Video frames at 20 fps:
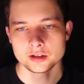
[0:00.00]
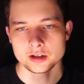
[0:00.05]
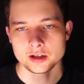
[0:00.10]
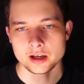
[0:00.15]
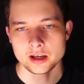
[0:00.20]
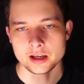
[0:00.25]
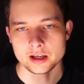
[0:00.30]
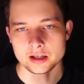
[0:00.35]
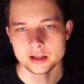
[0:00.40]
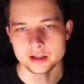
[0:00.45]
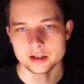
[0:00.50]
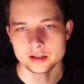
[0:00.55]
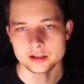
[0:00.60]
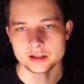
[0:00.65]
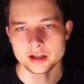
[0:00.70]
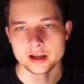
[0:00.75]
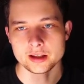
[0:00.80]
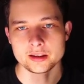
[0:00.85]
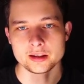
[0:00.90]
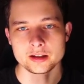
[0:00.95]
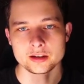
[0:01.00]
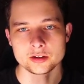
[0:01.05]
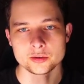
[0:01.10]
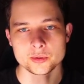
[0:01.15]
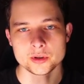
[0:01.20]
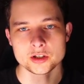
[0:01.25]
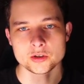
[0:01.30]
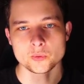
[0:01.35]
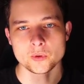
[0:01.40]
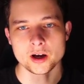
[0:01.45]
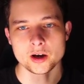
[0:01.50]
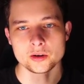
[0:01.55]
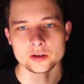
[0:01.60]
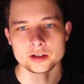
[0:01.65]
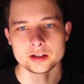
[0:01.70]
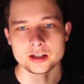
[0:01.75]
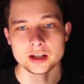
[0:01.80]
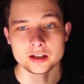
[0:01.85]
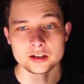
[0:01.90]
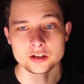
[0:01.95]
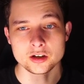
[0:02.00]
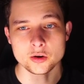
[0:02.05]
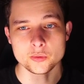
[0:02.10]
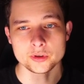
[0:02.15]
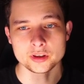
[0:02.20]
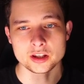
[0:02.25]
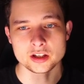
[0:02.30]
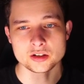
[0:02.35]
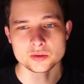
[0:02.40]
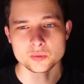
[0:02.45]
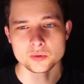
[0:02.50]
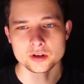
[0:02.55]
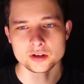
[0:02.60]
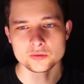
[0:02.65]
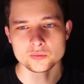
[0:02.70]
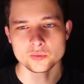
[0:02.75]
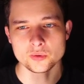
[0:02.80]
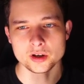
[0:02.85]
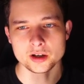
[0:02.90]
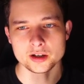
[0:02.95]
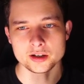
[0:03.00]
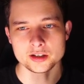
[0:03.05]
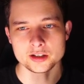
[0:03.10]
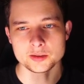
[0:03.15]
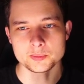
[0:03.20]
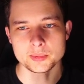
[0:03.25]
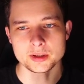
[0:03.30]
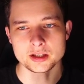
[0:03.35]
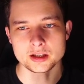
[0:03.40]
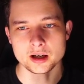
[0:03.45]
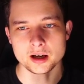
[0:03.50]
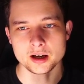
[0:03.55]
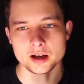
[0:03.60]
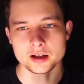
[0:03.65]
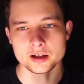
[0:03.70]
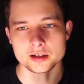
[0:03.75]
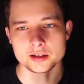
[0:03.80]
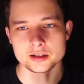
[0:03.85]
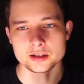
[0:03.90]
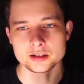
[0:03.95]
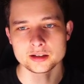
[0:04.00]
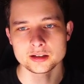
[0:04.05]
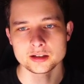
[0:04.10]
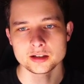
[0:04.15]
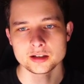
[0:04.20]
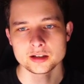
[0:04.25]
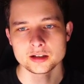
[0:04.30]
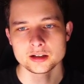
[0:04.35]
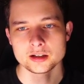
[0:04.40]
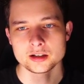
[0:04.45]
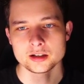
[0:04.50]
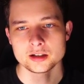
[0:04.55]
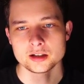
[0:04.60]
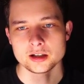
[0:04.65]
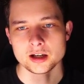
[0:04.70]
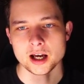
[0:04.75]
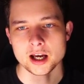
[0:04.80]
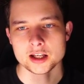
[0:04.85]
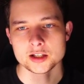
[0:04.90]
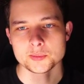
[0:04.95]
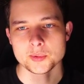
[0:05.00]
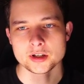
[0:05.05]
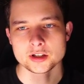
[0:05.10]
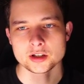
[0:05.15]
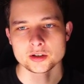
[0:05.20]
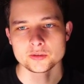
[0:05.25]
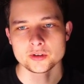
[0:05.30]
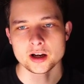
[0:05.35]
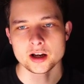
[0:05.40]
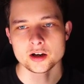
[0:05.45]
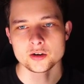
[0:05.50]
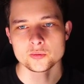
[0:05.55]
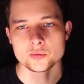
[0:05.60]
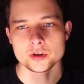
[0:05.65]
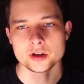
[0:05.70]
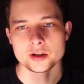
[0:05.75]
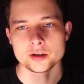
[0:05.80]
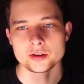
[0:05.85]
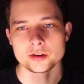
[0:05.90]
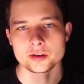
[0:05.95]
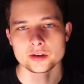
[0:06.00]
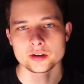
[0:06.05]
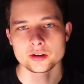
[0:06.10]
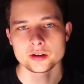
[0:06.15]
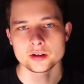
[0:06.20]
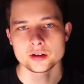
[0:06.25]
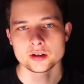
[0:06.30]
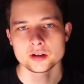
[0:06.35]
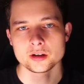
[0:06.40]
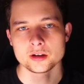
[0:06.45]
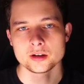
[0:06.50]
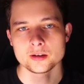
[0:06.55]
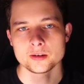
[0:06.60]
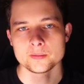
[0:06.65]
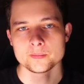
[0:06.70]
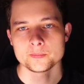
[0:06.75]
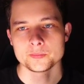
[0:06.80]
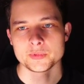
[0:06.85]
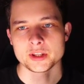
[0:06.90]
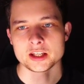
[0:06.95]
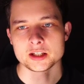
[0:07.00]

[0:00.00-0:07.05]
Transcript: And I think the reason why I didn't go with this one was because I was messing around with this